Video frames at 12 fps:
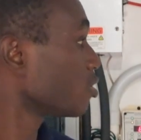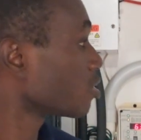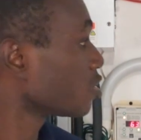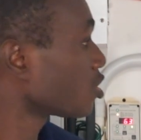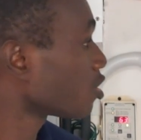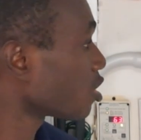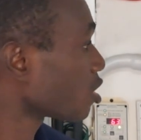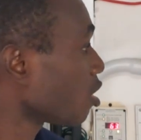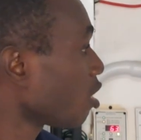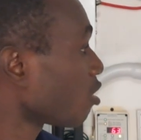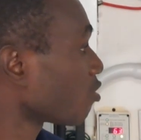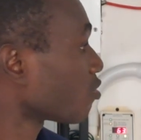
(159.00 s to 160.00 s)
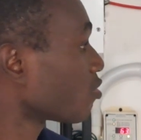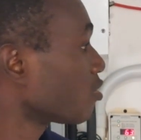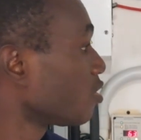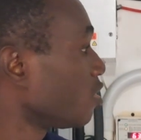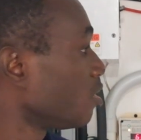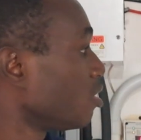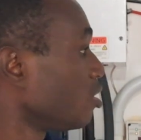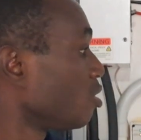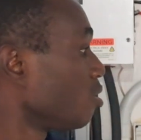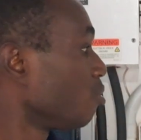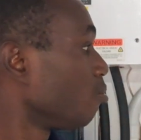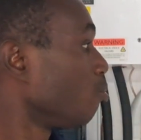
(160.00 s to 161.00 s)
was to turn off
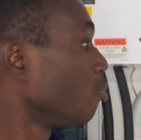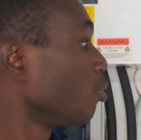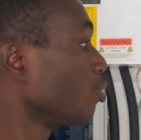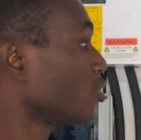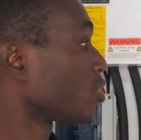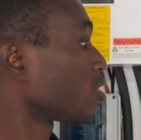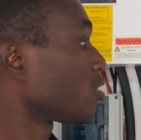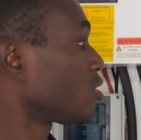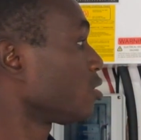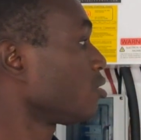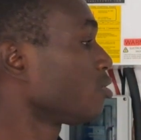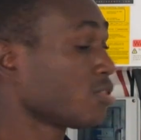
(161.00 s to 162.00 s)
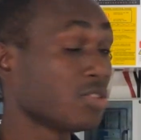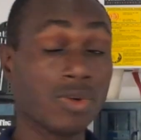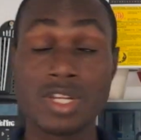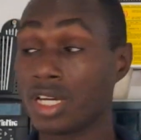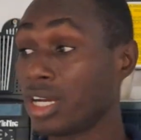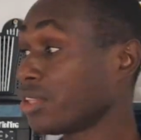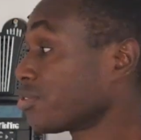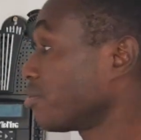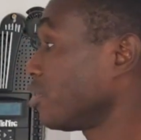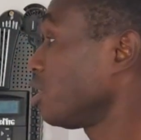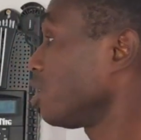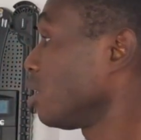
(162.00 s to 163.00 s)
both, well, all
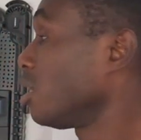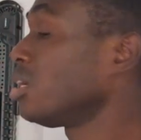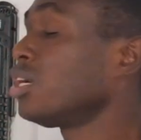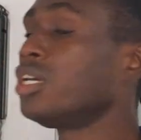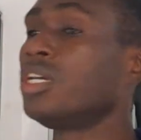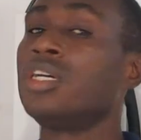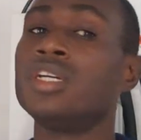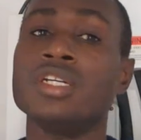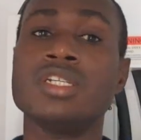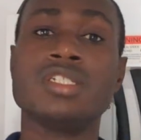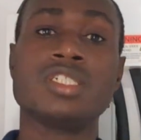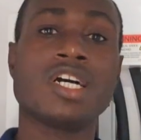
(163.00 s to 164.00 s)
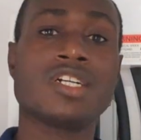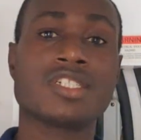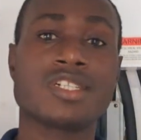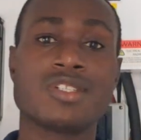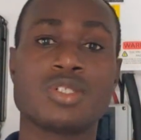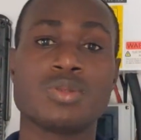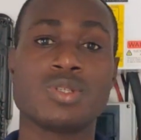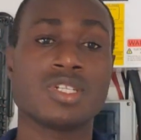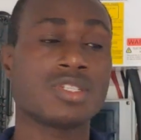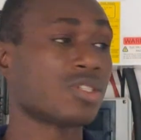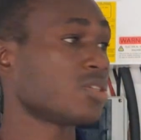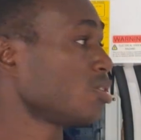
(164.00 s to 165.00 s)
three charge
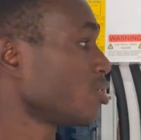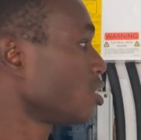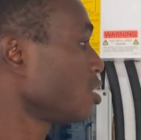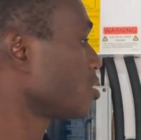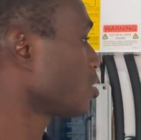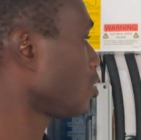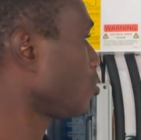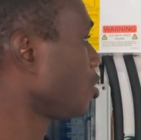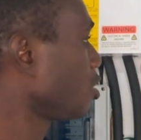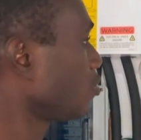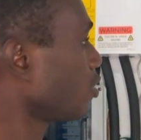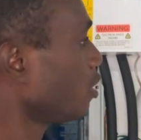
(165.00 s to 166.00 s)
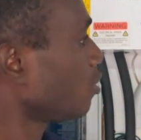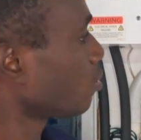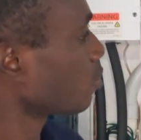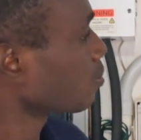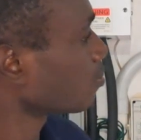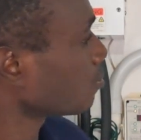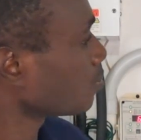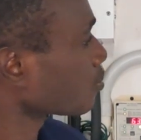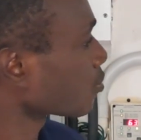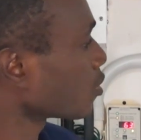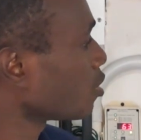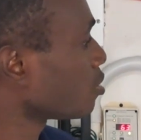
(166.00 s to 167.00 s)
controllers, so nothing is coming in right now,
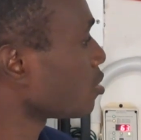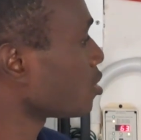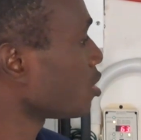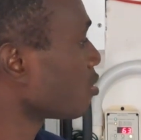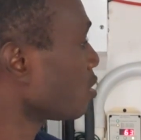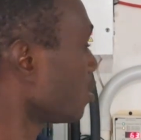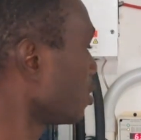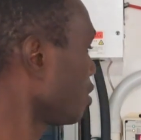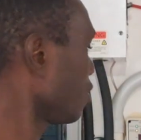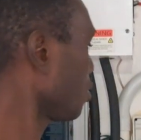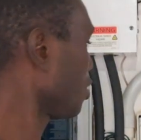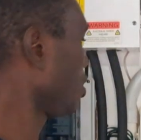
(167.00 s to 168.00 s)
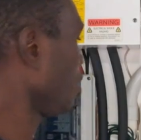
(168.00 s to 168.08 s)
zero here.